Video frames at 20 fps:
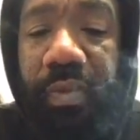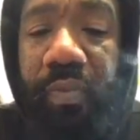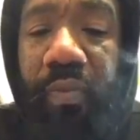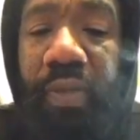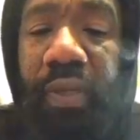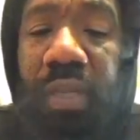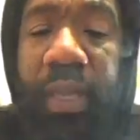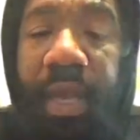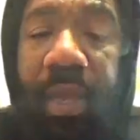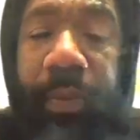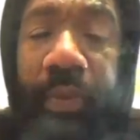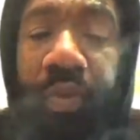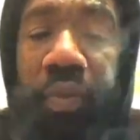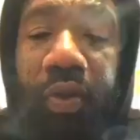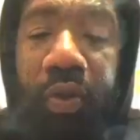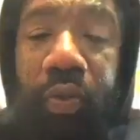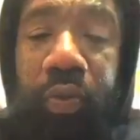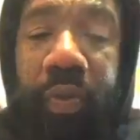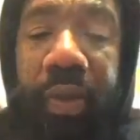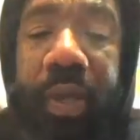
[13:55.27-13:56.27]
What label
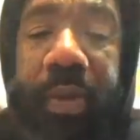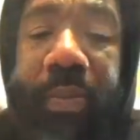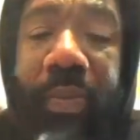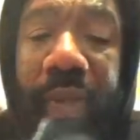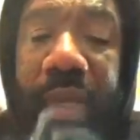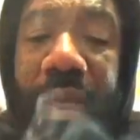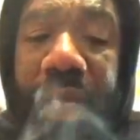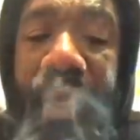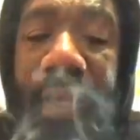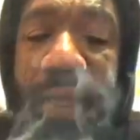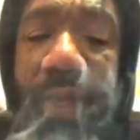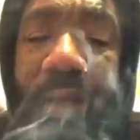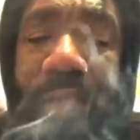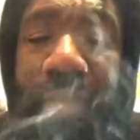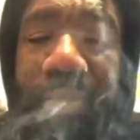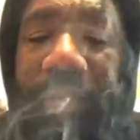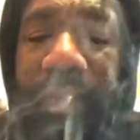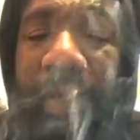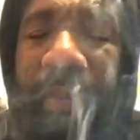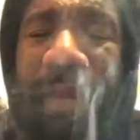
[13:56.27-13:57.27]
you with,
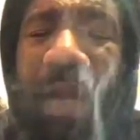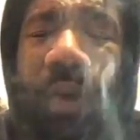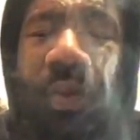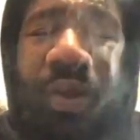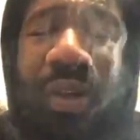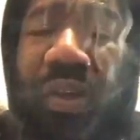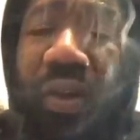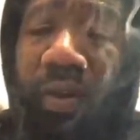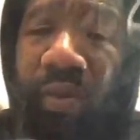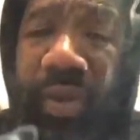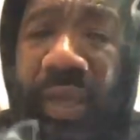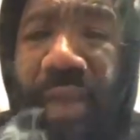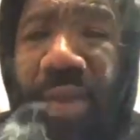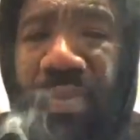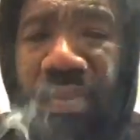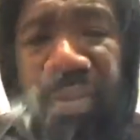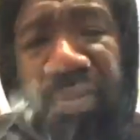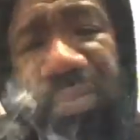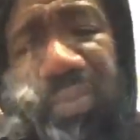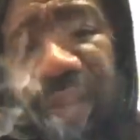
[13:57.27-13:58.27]
blood? I'm not with no
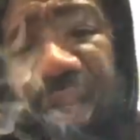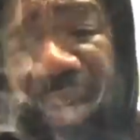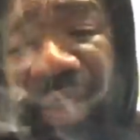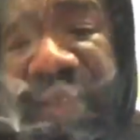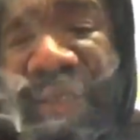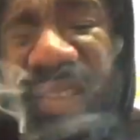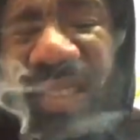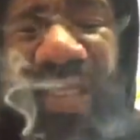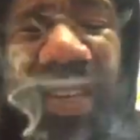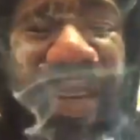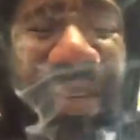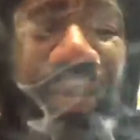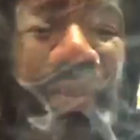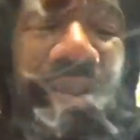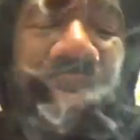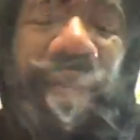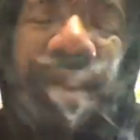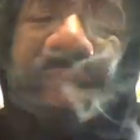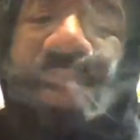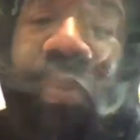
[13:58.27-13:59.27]
label. I ain't signed on
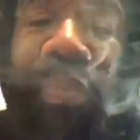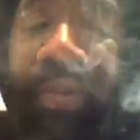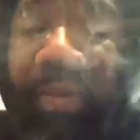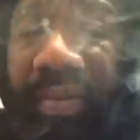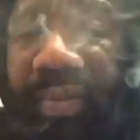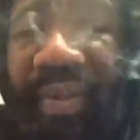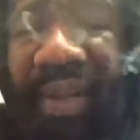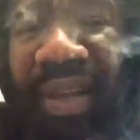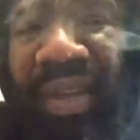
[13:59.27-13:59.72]
no label.